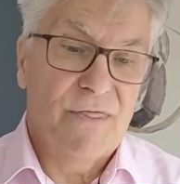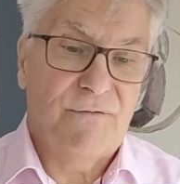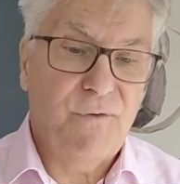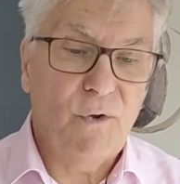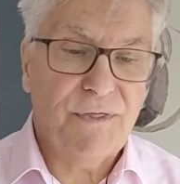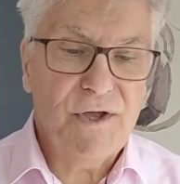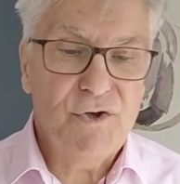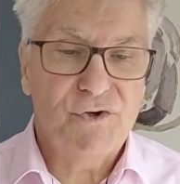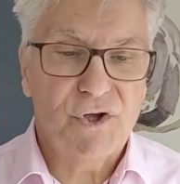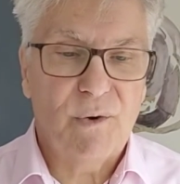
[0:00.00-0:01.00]
The 4th thing
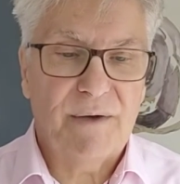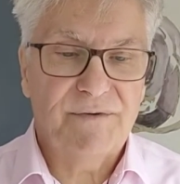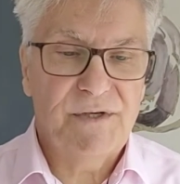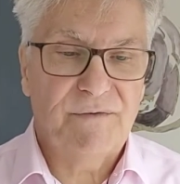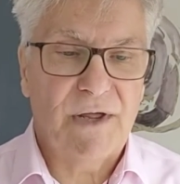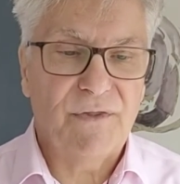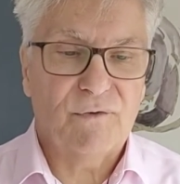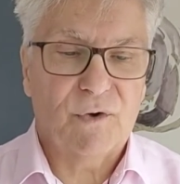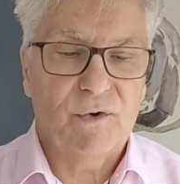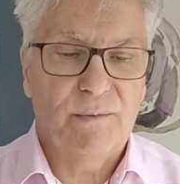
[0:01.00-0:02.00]
you do after you've done the
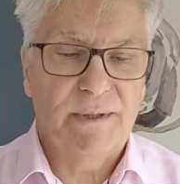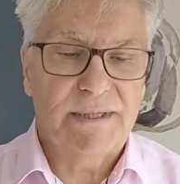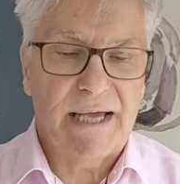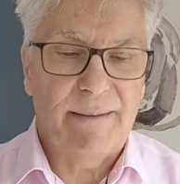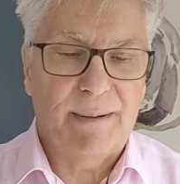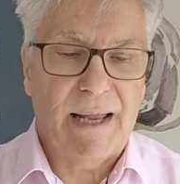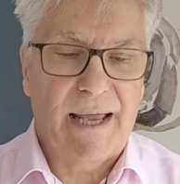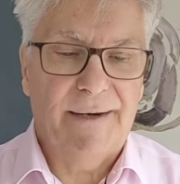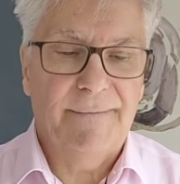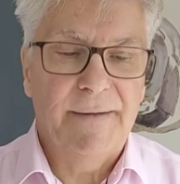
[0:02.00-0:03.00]
recruitment day
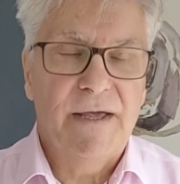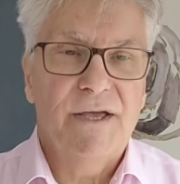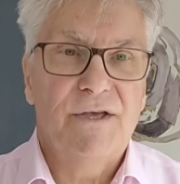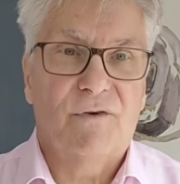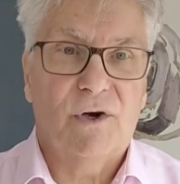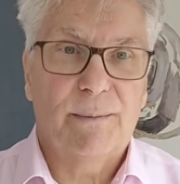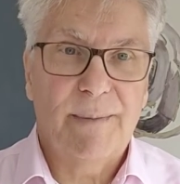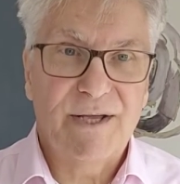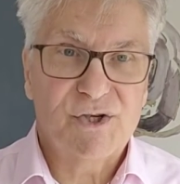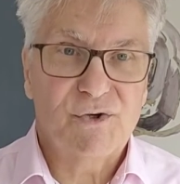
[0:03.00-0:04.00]
plan, you've got to
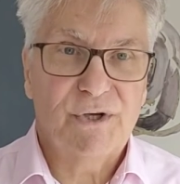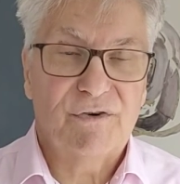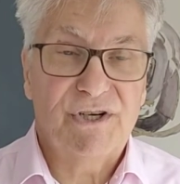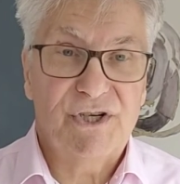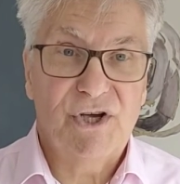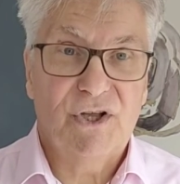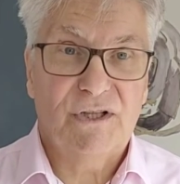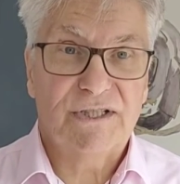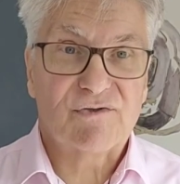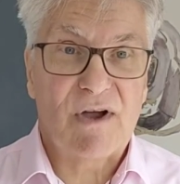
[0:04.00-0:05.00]
make sure your
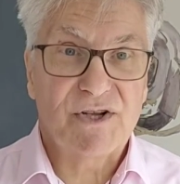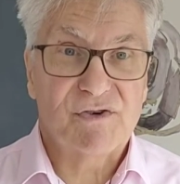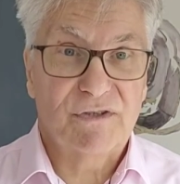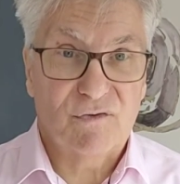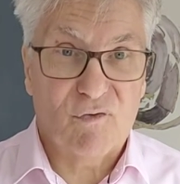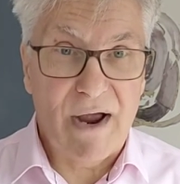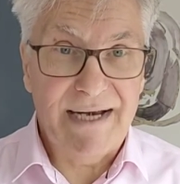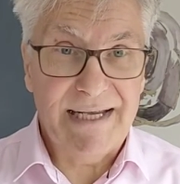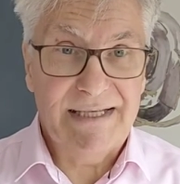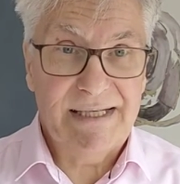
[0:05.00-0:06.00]
internal structure is
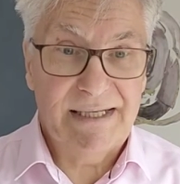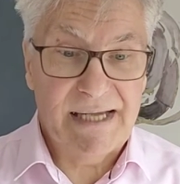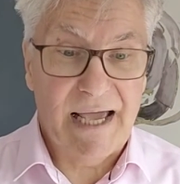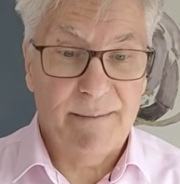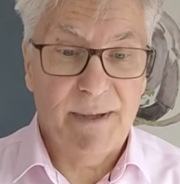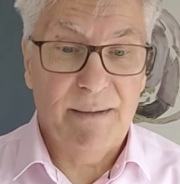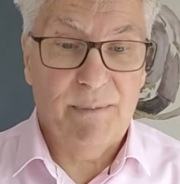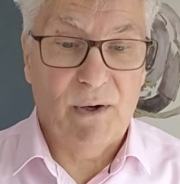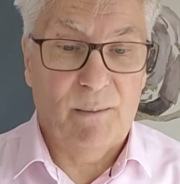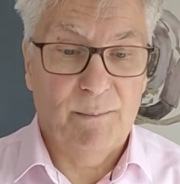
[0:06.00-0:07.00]
ready to take
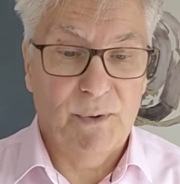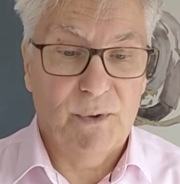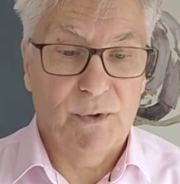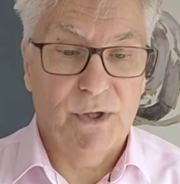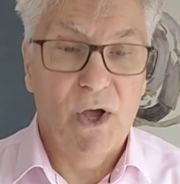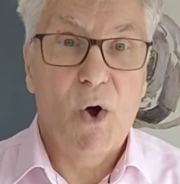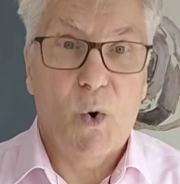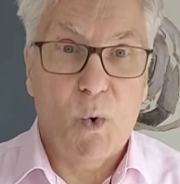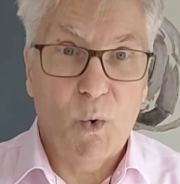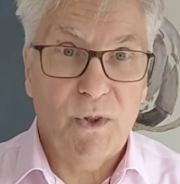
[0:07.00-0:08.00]
people on board.
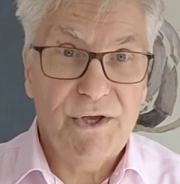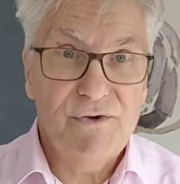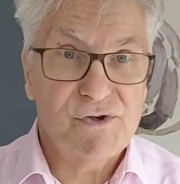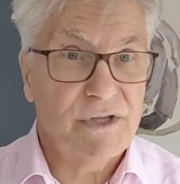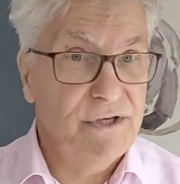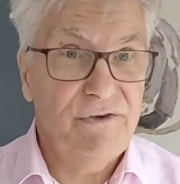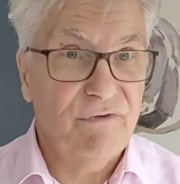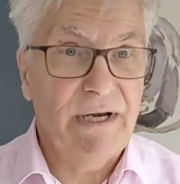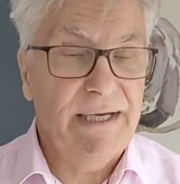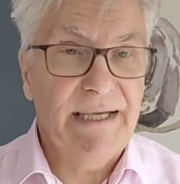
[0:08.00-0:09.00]
All the usual, you
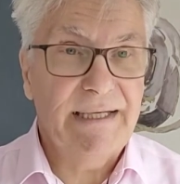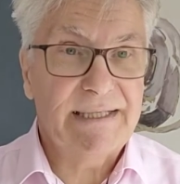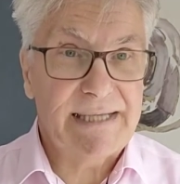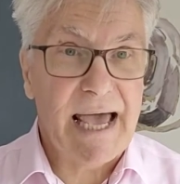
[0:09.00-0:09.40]
really need a